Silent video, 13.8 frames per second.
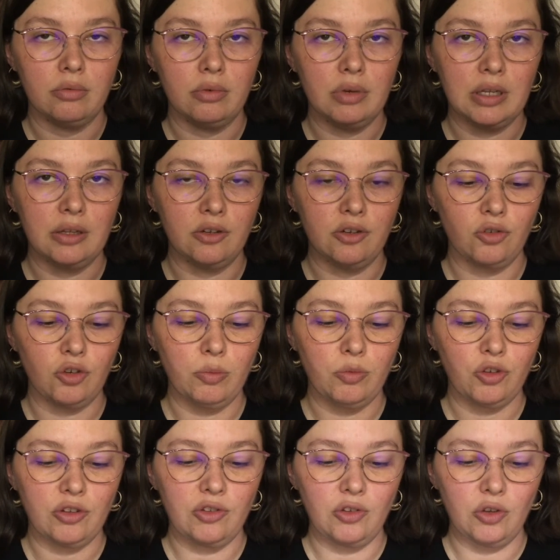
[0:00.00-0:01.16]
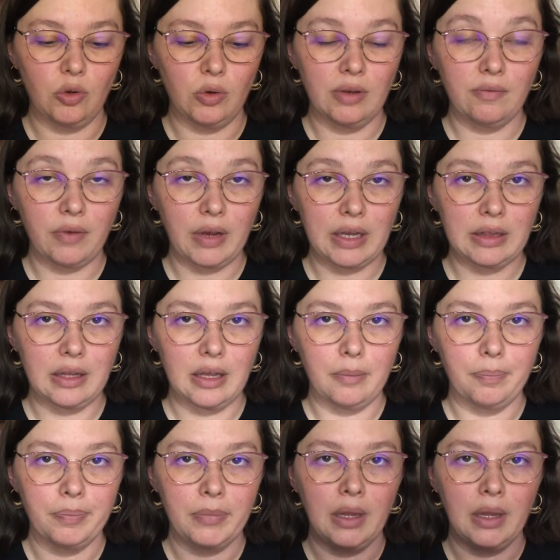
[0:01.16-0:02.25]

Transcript: in the description so you can find them.